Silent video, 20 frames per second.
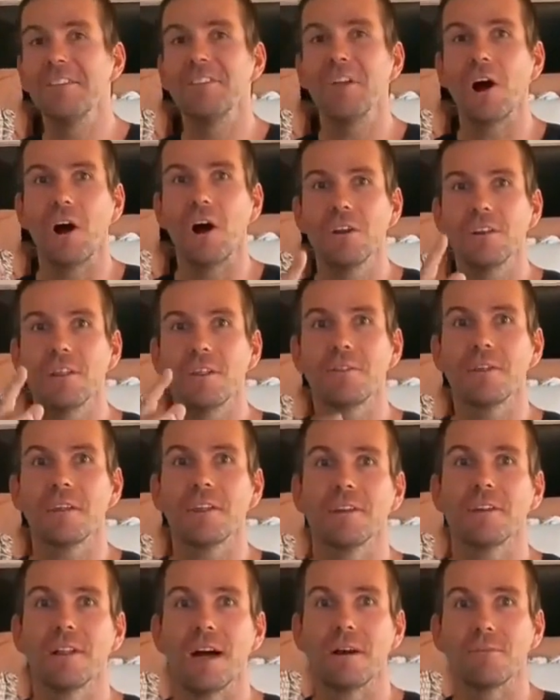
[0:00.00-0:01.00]
The only
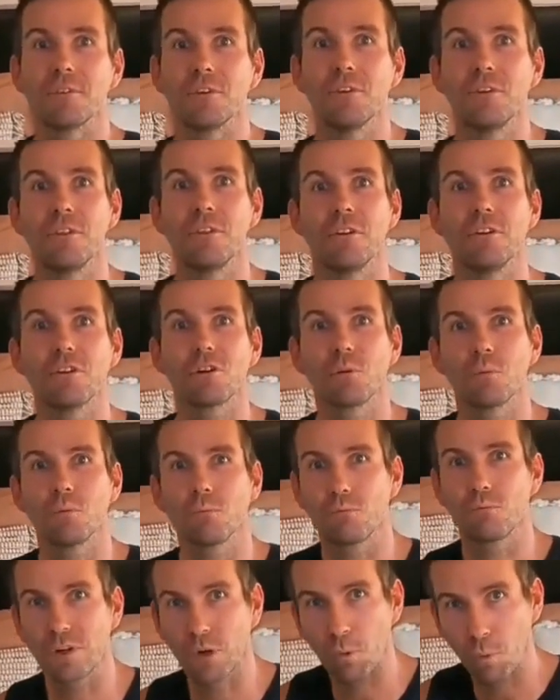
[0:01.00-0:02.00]
thing you'll have to do that
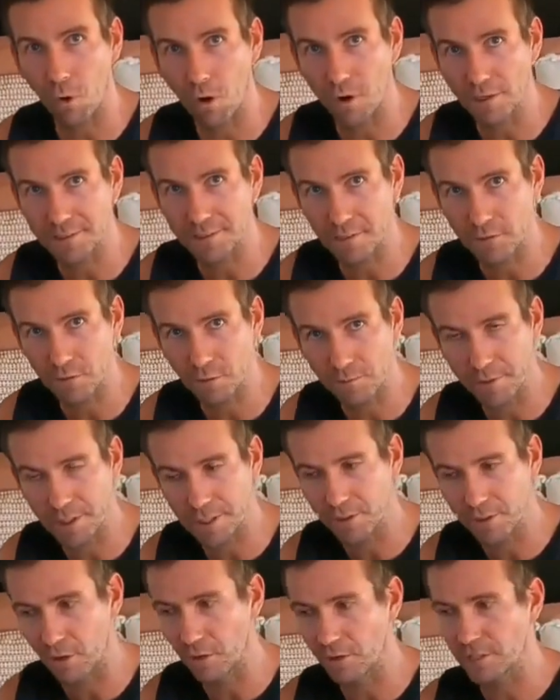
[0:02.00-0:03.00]
requires a little bit
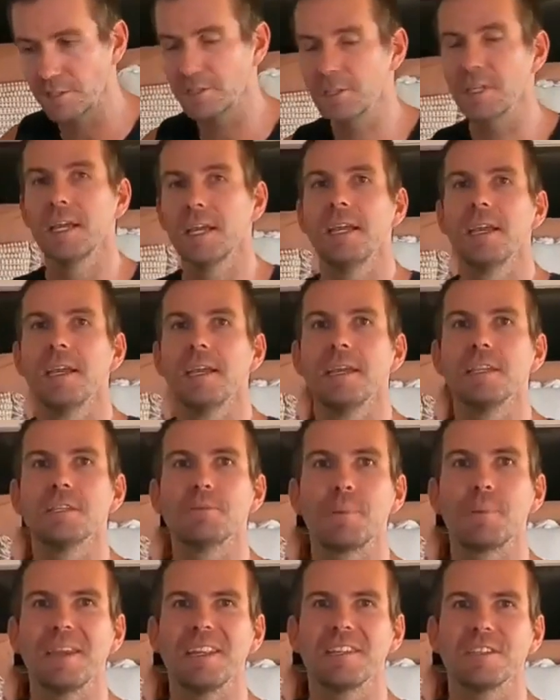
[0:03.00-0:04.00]
of knowledge
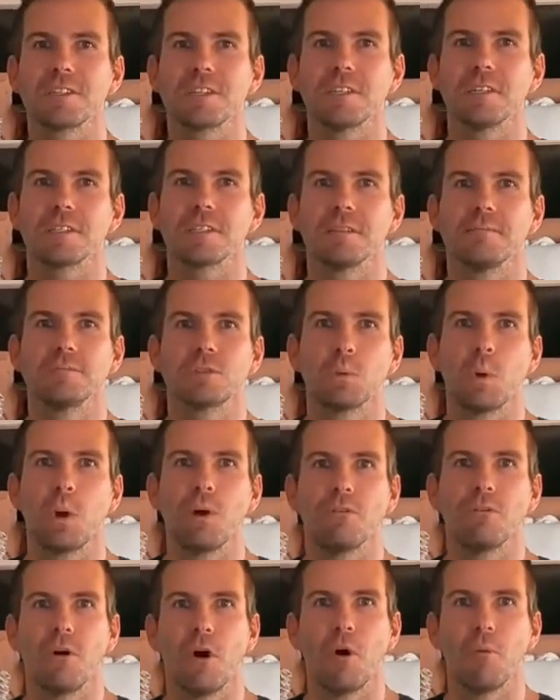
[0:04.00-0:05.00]
is pinch some
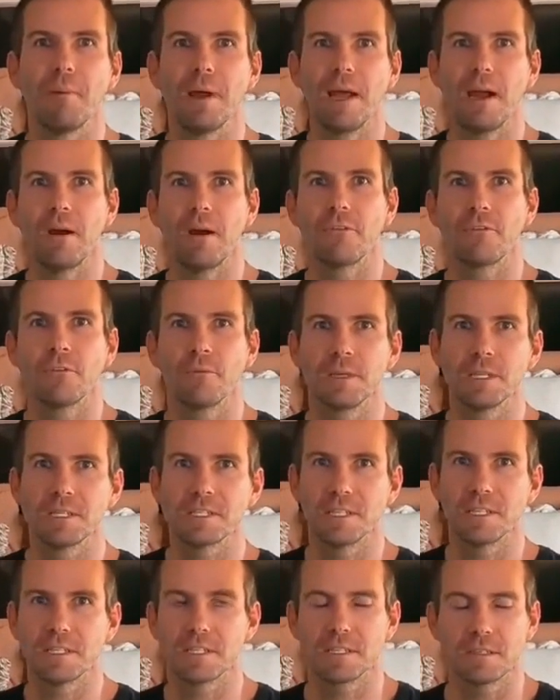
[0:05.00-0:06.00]
12-volt power from your
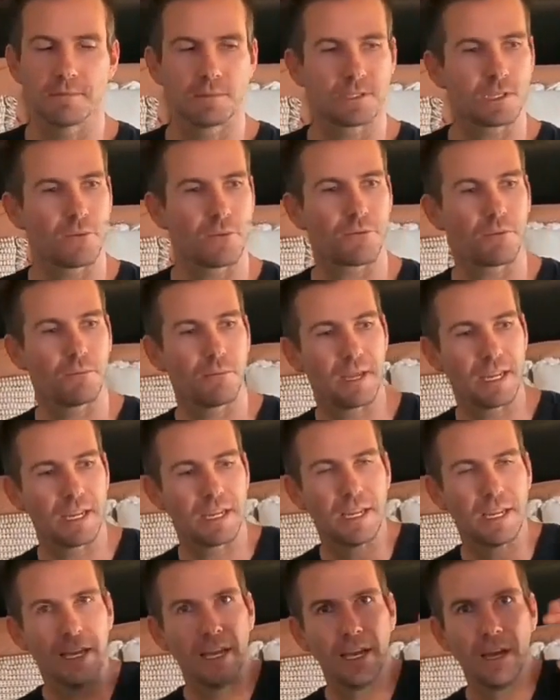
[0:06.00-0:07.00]
system. So for
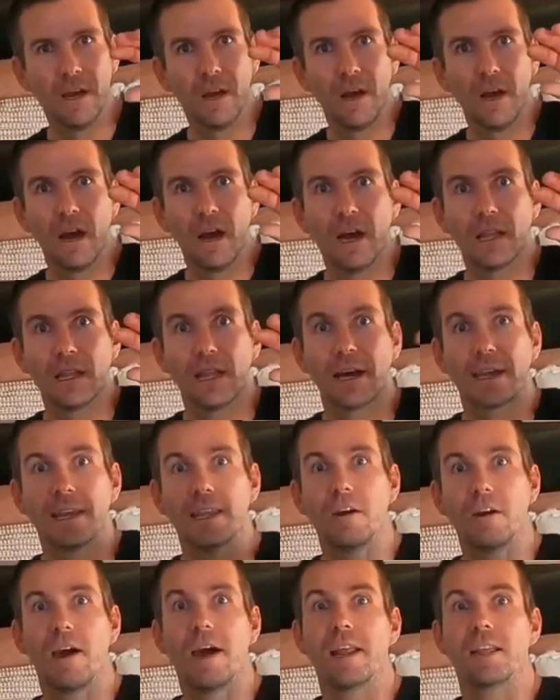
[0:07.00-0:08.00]
me,
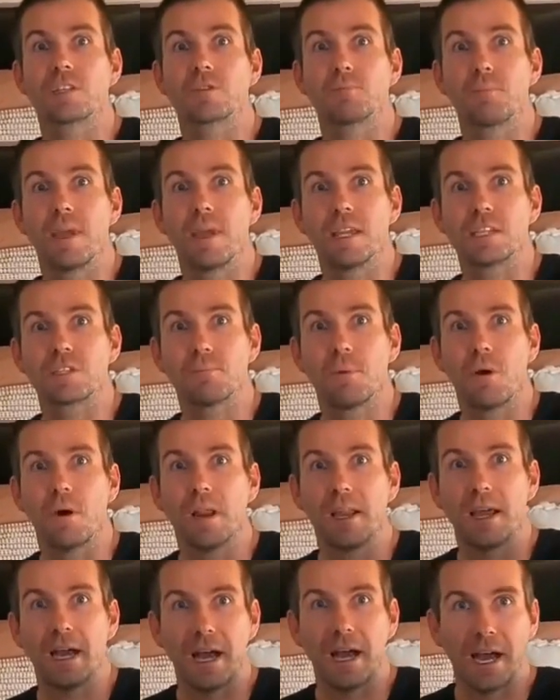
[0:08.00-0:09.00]
lucky I had a spare
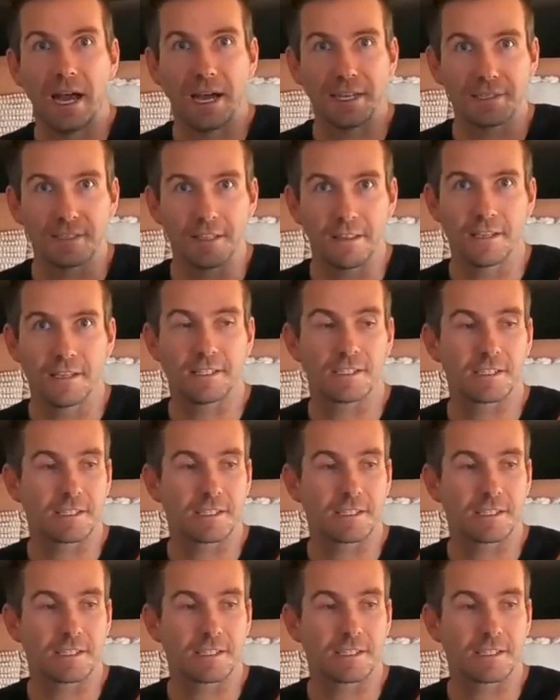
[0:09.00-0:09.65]
spot under the